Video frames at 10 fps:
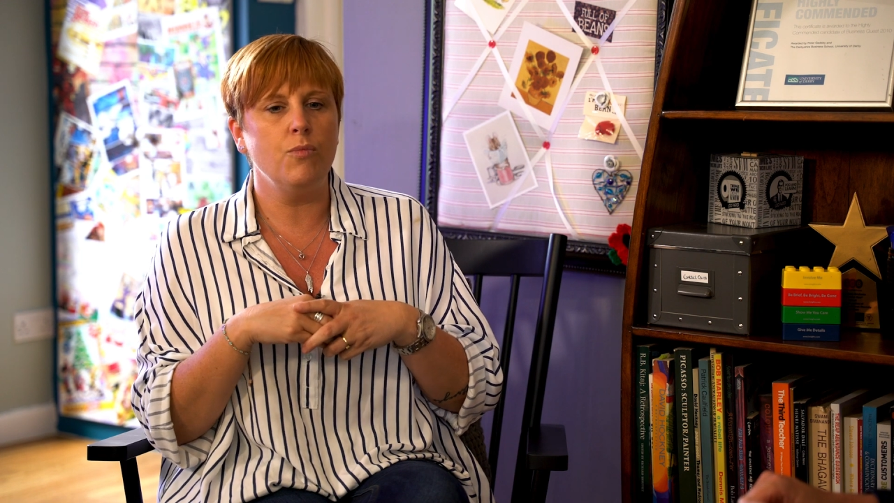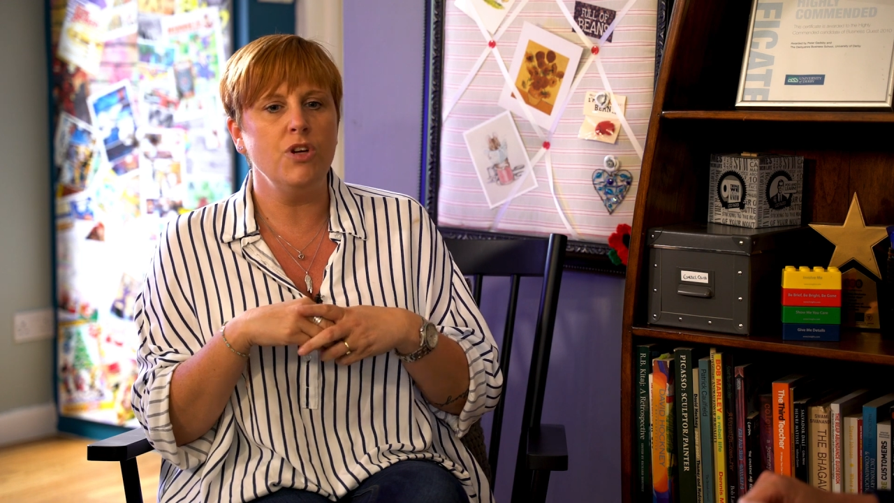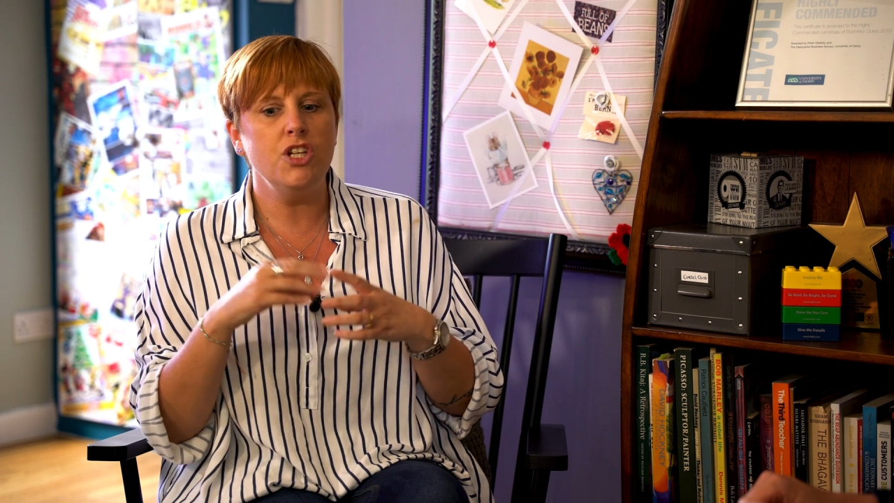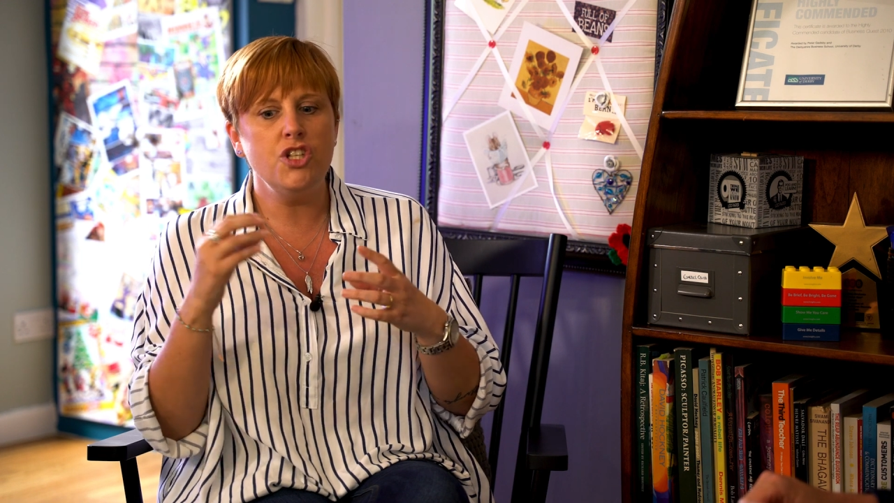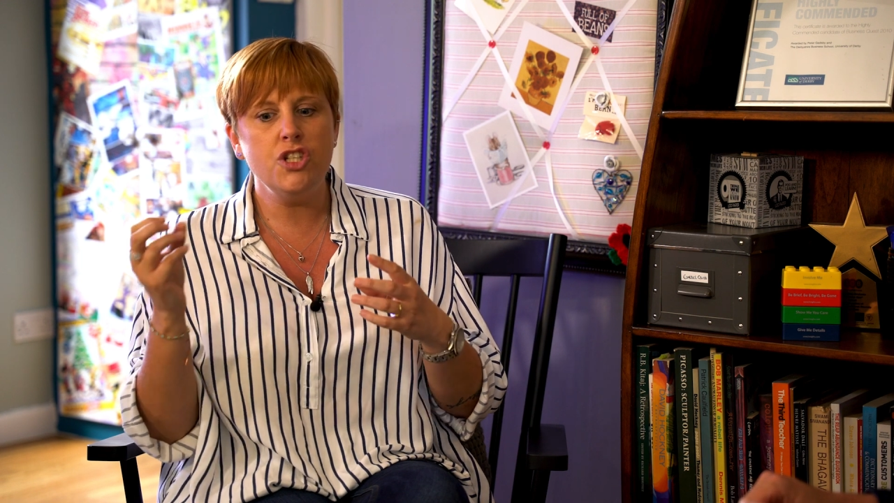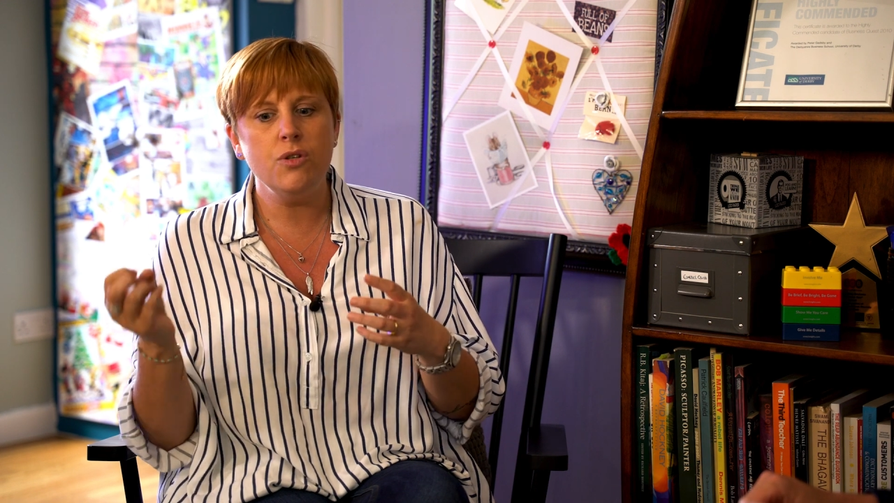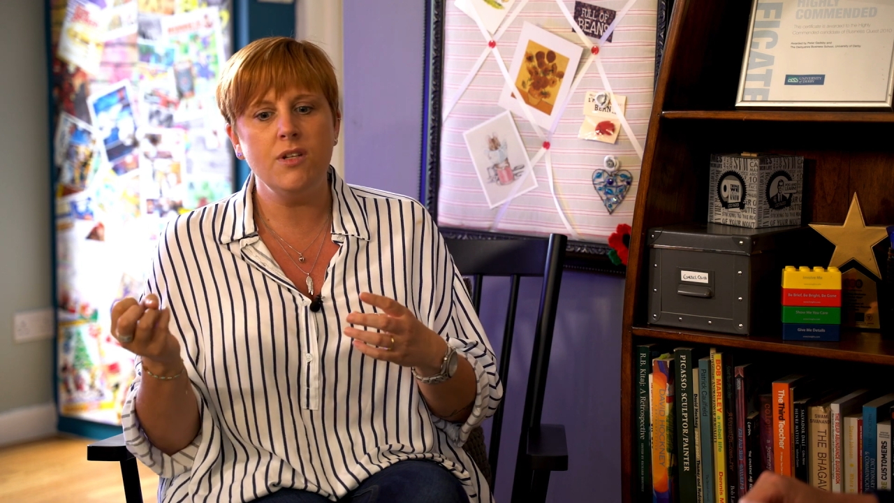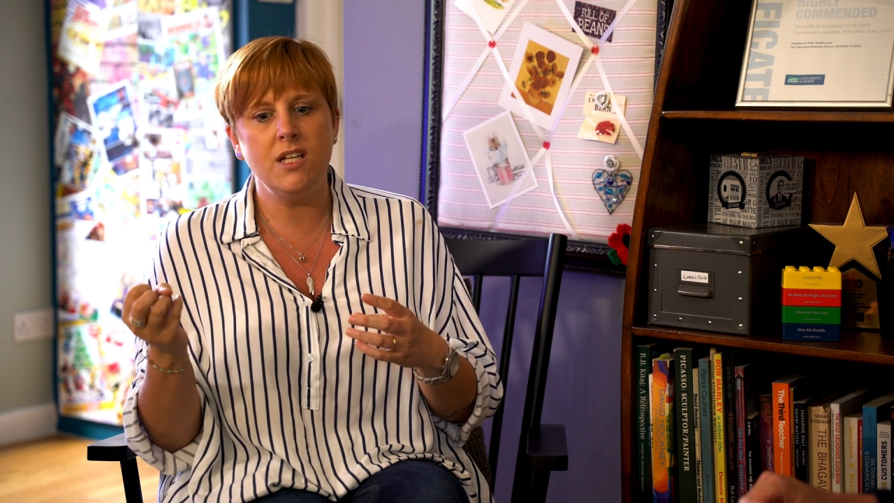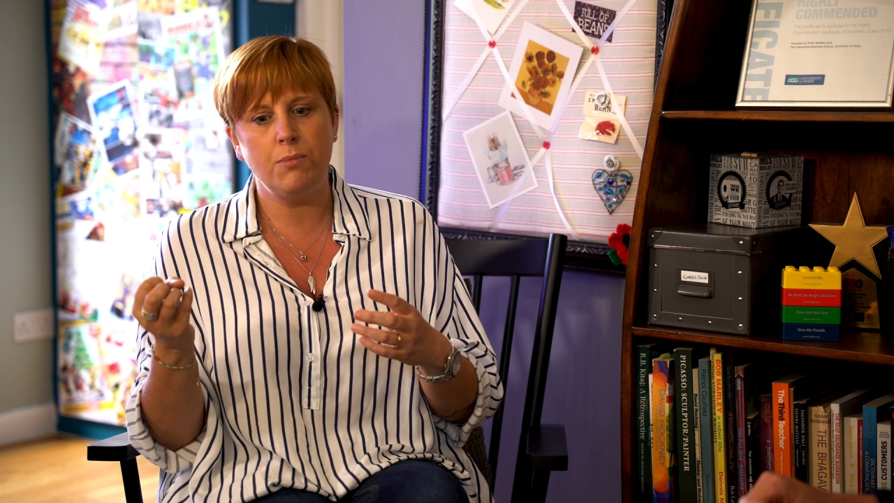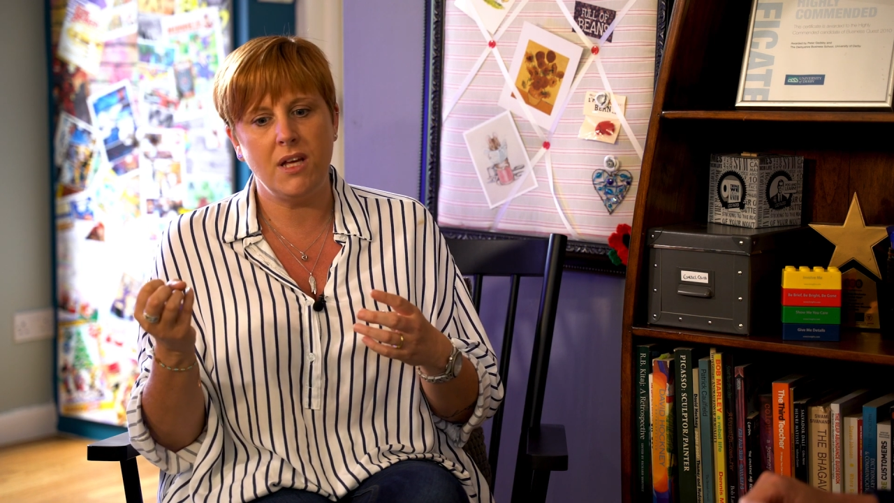You do
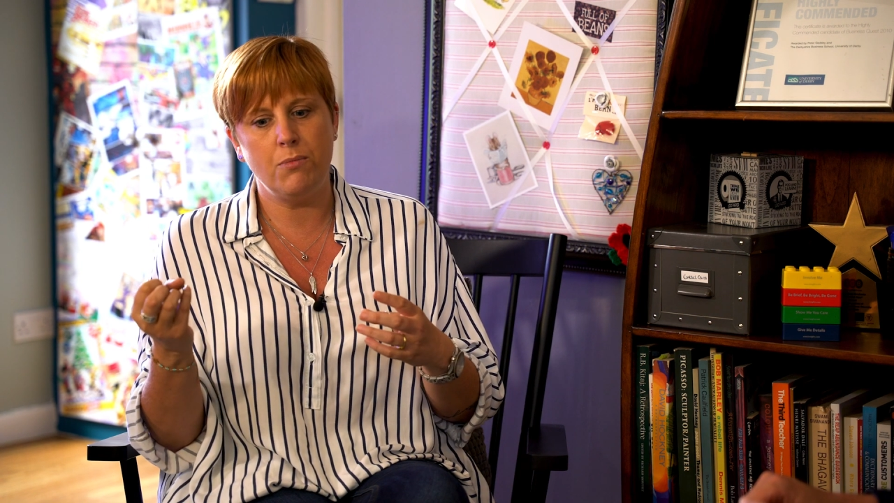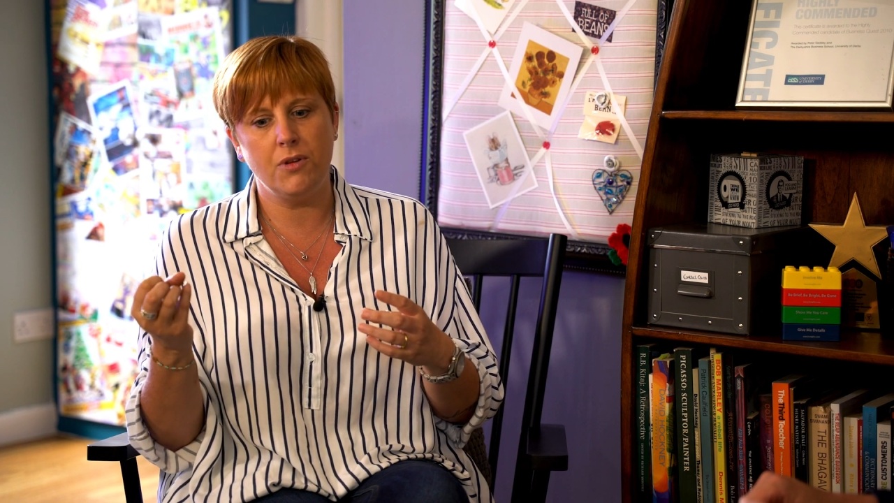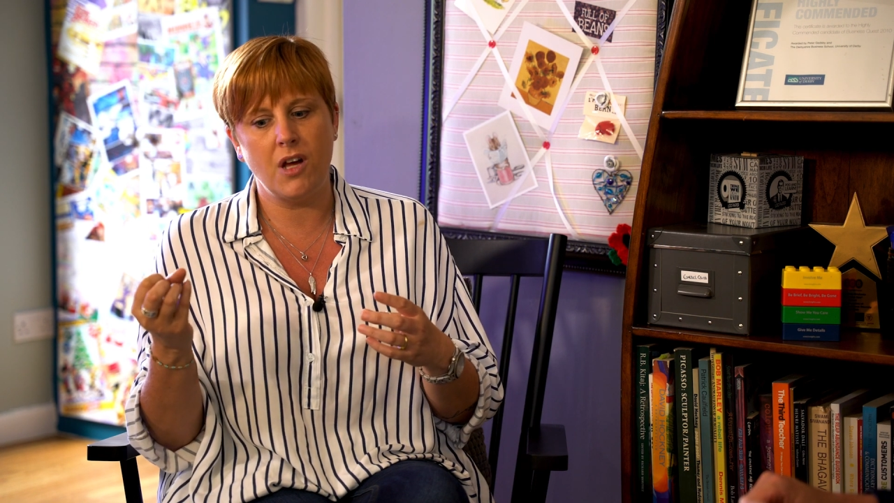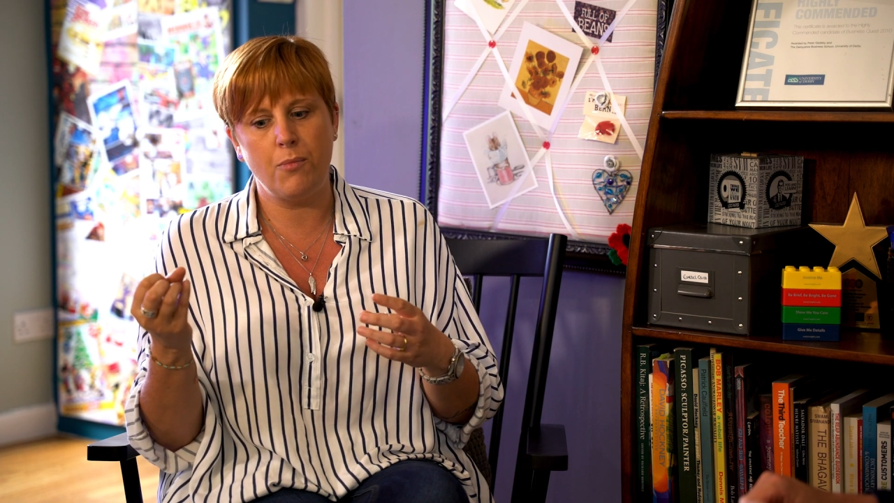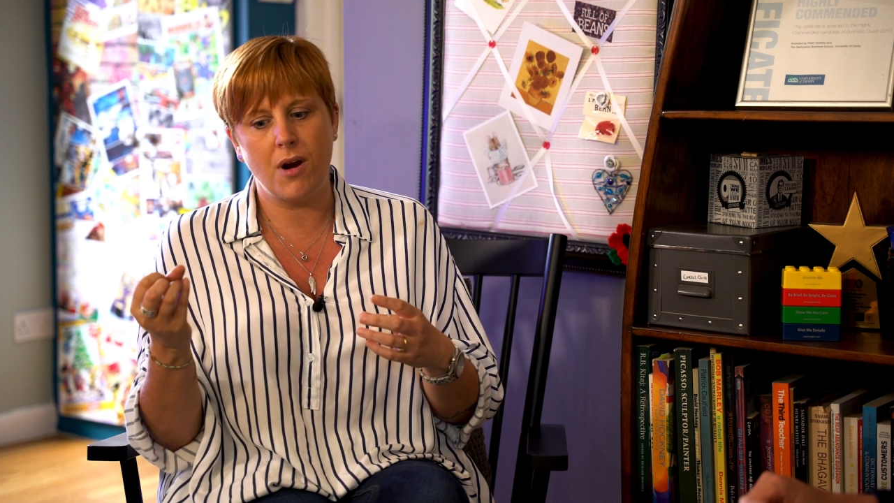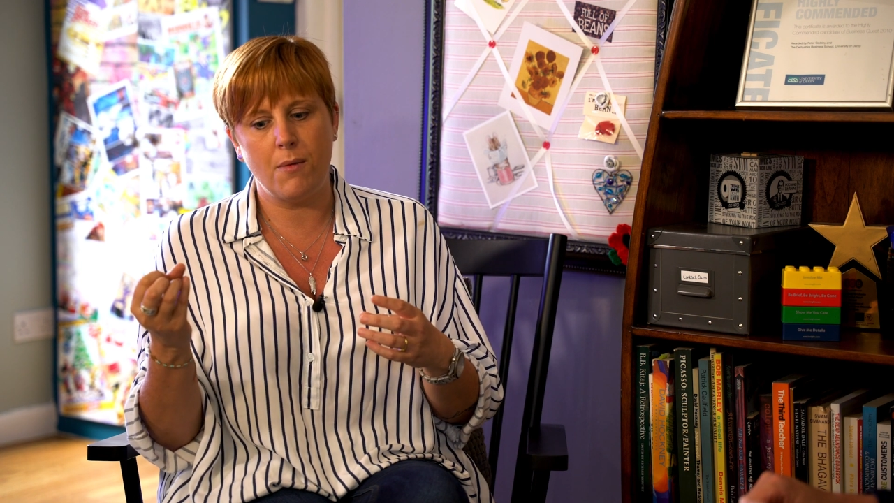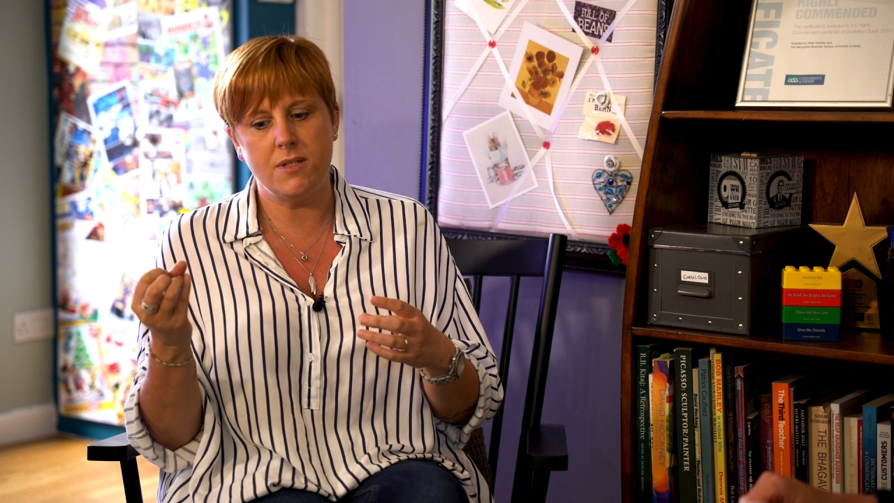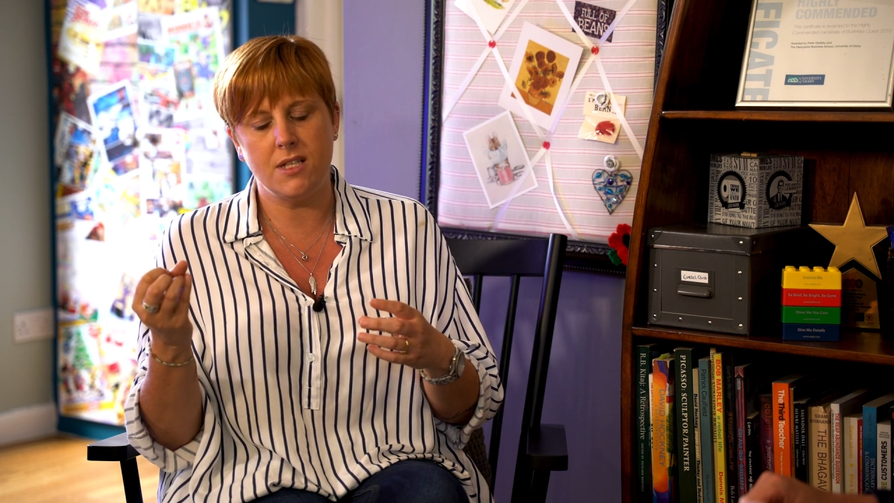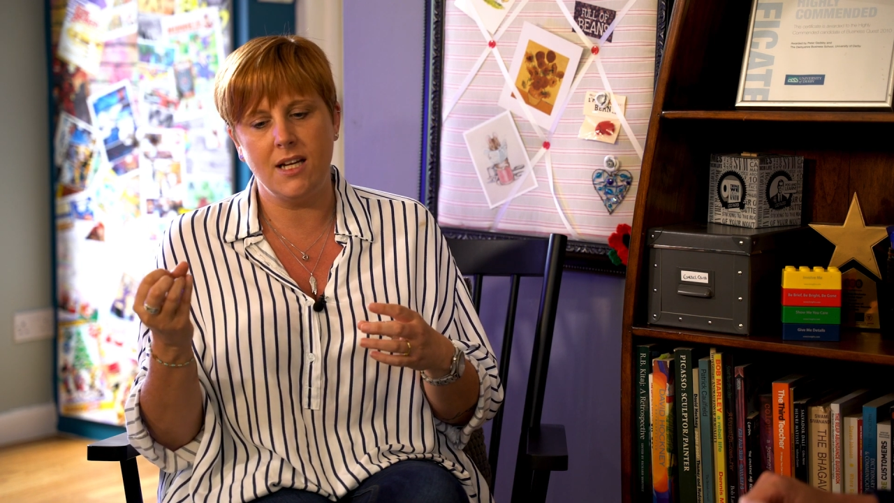need people that are perhaps